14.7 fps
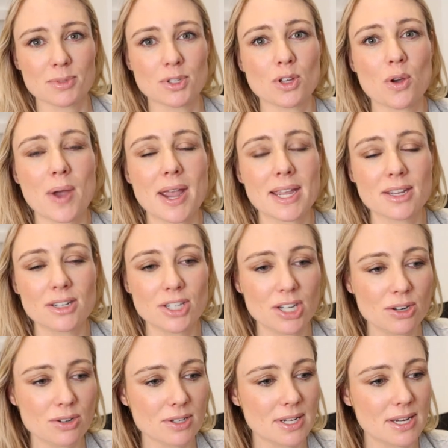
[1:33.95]
So I
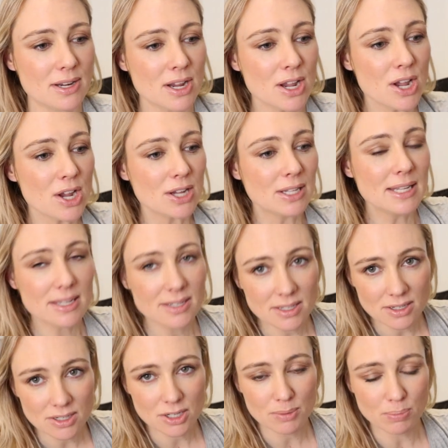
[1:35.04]
continuously
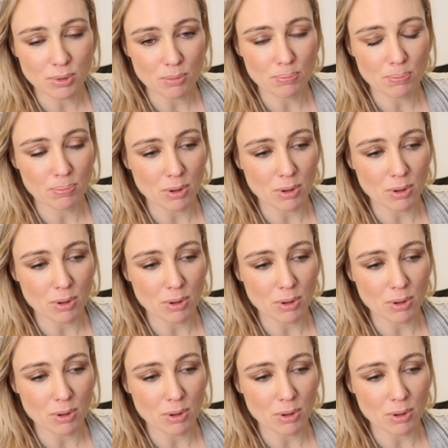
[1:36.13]
listened to